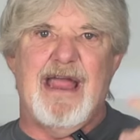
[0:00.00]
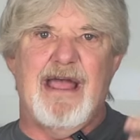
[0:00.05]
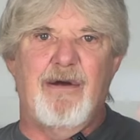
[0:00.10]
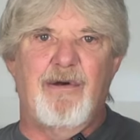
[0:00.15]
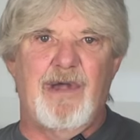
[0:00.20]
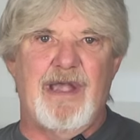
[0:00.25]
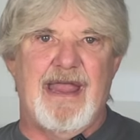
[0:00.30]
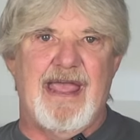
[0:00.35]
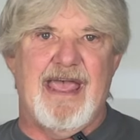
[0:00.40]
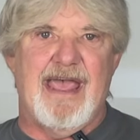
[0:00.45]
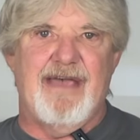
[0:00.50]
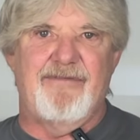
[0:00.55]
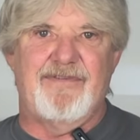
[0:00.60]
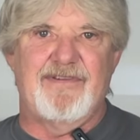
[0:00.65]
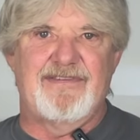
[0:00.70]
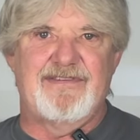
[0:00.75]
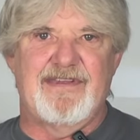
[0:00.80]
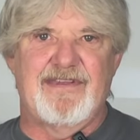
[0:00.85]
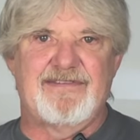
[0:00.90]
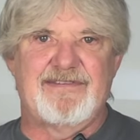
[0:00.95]
hour and a half.
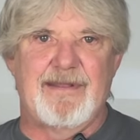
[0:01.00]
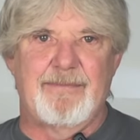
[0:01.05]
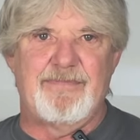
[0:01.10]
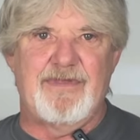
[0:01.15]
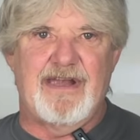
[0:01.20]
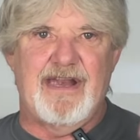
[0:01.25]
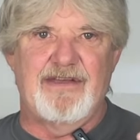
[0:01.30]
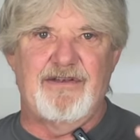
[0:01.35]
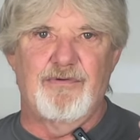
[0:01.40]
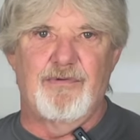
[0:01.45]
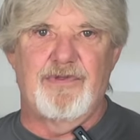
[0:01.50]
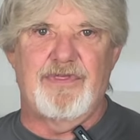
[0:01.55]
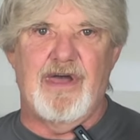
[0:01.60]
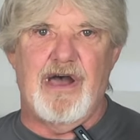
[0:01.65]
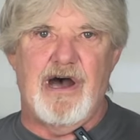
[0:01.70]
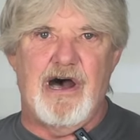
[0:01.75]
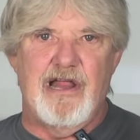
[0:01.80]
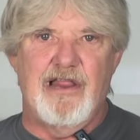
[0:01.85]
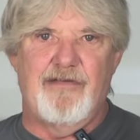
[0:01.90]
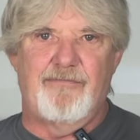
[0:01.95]
It's just something I do with
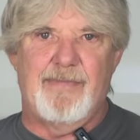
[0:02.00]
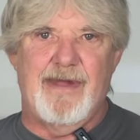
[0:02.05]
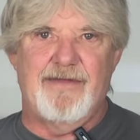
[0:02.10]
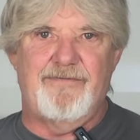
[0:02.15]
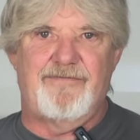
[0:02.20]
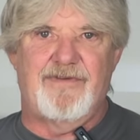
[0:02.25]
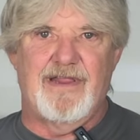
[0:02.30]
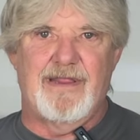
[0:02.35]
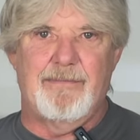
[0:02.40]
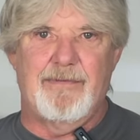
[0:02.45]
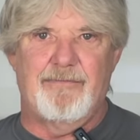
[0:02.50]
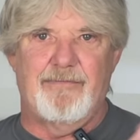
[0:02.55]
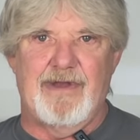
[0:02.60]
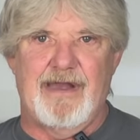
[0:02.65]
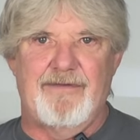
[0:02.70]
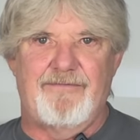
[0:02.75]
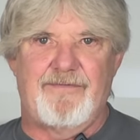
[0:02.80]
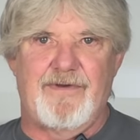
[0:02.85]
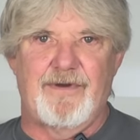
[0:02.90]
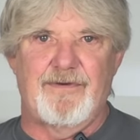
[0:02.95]
all of my filament
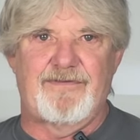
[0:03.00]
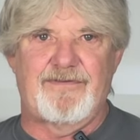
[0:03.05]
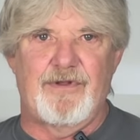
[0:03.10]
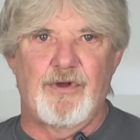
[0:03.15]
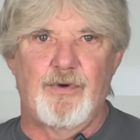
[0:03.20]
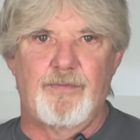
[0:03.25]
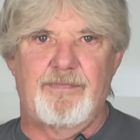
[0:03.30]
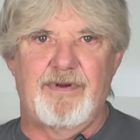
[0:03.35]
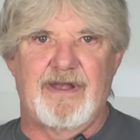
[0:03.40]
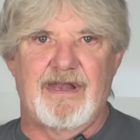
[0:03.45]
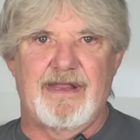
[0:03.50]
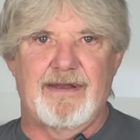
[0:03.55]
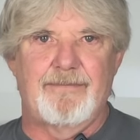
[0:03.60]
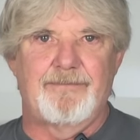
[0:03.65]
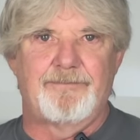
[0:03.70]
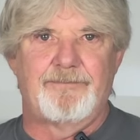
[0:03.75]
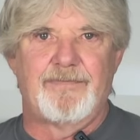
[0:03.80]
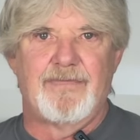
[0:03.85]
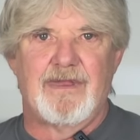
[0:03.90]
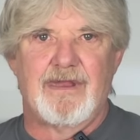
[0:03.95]
when I first open it.
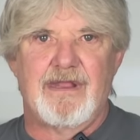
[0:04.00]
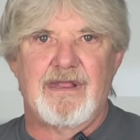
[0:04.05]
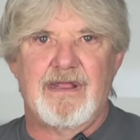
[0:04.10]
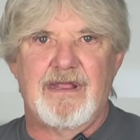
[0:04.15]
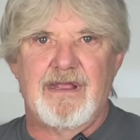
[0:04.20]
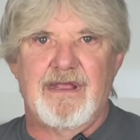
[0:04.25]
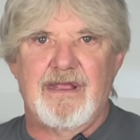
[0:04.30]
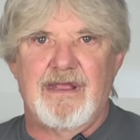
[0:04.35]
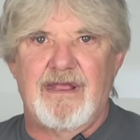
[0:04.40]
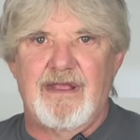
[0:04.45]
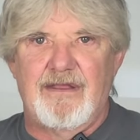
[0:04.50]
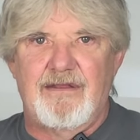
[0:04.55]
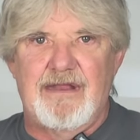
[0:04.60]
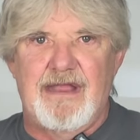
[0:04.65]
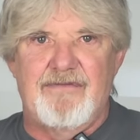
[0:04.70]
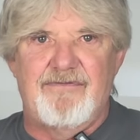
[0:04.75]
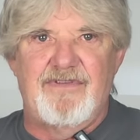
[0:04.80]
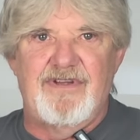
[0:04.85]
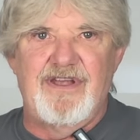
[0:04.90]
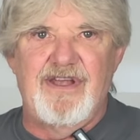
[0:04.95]

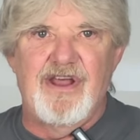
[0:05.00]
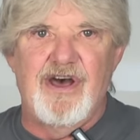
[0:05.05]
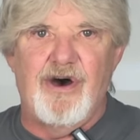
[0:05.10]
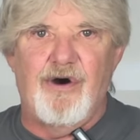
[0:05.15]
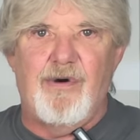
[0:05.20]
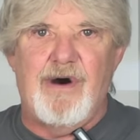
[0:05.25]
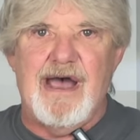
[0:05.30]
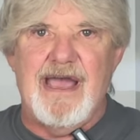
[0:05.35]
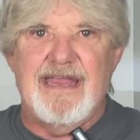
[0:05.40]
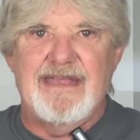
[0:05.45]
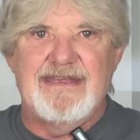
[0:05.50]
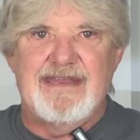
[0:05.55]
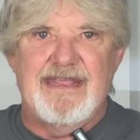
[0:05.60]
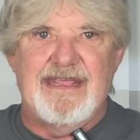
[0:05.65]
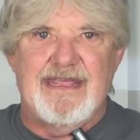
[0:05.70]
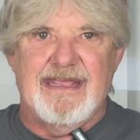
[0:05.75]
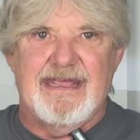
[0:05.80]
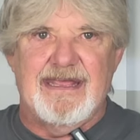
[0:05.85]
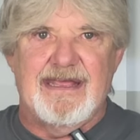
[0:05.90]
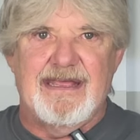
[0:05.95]
You have no
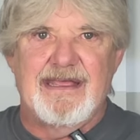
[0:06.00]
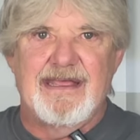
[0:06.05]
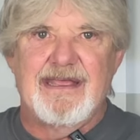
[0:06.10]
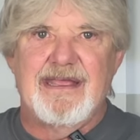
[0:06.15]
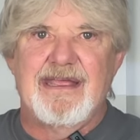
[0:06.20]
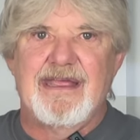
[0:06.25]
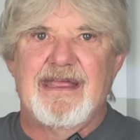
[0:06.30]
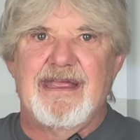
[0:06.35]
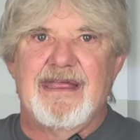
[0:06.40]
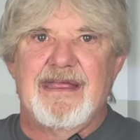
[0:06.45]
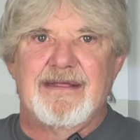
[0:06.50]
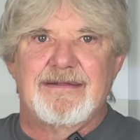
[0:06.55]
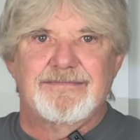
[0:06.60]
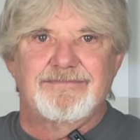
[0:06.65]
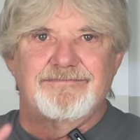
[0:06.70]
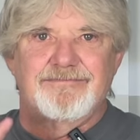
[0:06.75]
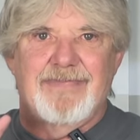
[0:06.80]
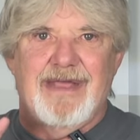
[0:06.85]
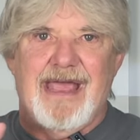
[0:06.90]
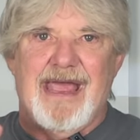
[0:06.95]
idea
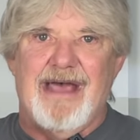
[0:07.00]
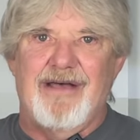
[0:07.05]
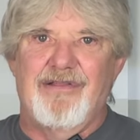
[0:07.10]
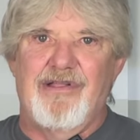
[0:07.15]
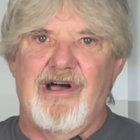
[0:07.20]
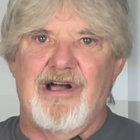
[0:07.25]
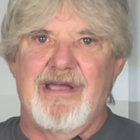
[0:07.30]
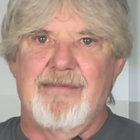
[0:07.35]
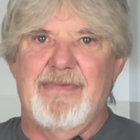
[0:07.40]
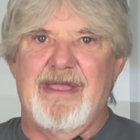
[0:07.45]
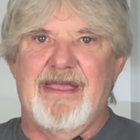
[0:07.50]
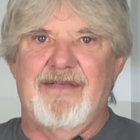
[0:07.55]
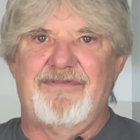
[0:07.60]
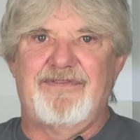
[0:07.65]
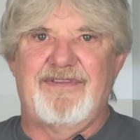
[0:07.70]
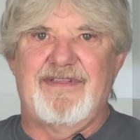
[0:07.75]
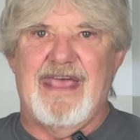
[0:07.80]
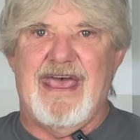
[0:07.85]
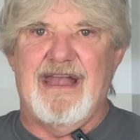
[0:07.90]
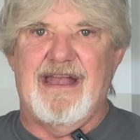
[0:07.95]
how long it may have
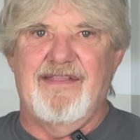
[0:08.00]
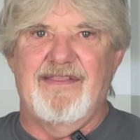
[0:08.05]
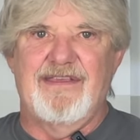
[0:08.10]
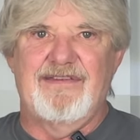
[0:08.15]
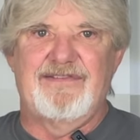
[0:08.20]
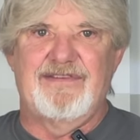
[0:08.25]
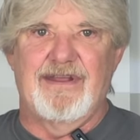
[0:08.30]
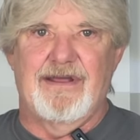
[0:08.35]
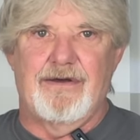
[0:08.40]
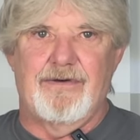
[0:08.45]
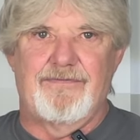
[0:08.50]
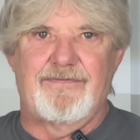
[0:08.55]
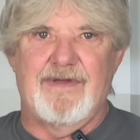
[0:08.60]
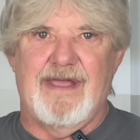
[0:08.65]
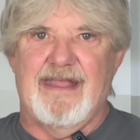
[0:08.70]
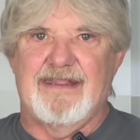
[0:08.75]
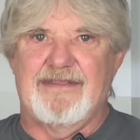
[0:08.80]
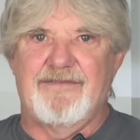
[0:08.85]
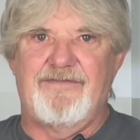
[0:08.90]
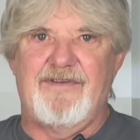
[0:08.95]
sat on the shelf
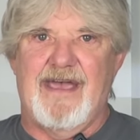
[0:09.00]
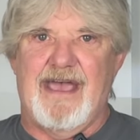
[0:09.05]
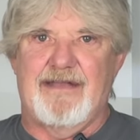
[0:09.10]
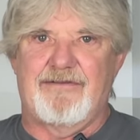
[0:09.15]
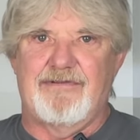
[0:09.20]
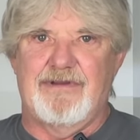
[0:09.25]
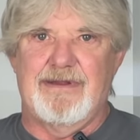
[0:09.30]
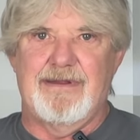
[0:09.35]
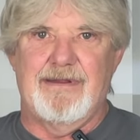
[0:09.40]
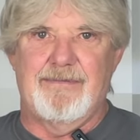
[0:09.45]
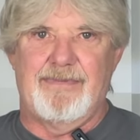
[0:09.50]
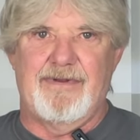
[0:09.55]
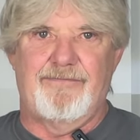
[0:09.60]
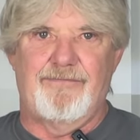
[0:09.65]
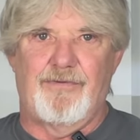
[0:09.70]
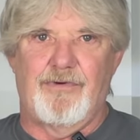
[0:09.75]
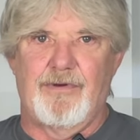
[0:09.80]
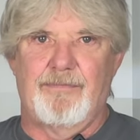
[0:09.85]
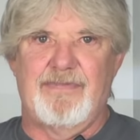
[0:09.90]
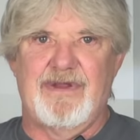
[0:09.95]
at the factory
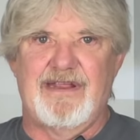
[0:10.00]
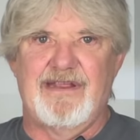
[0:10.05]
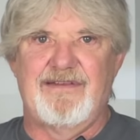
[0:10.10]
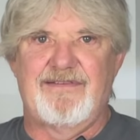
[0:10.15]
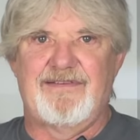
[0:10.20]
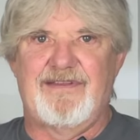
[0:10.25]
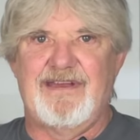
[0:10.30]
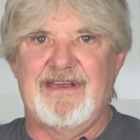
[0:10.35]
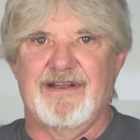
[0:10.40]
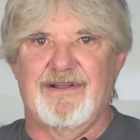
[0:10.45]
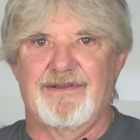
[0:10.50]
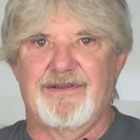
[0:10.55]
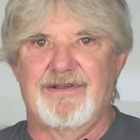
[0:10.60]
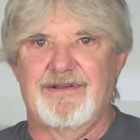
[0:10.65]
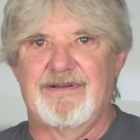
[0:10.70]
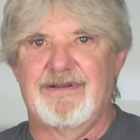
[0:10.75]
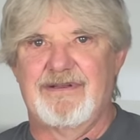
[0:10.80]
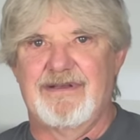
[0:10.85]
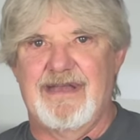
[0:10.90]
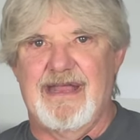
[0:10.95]
before being sealed.
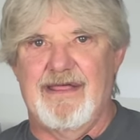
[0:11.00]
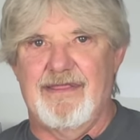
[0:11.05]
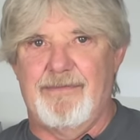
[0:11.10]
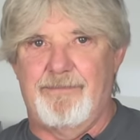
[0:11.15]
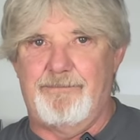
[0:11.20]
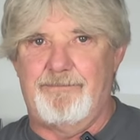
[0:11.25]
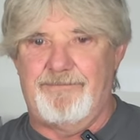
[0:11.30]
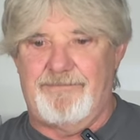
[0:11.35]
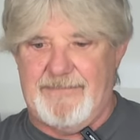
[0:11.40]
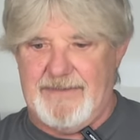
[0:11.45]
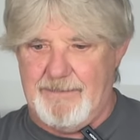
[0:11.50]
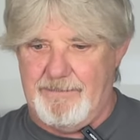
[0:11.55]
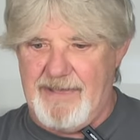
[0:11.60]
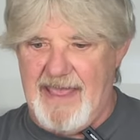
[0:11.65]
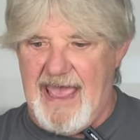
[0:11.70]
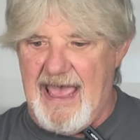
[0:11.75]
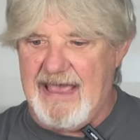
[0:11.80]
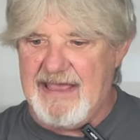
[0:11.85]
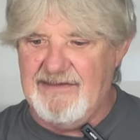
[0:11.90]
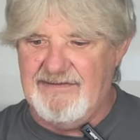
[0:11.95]
Now the
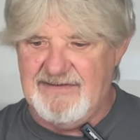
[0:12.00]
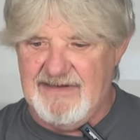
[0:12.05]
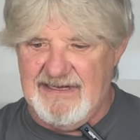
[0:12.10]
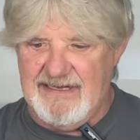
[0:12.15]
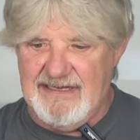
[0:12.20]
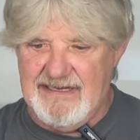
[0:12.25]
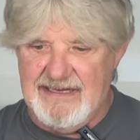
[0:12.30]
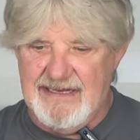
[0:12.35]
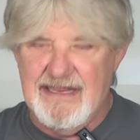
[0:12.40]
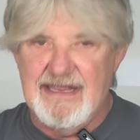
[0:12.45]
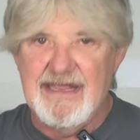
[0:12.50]
packaging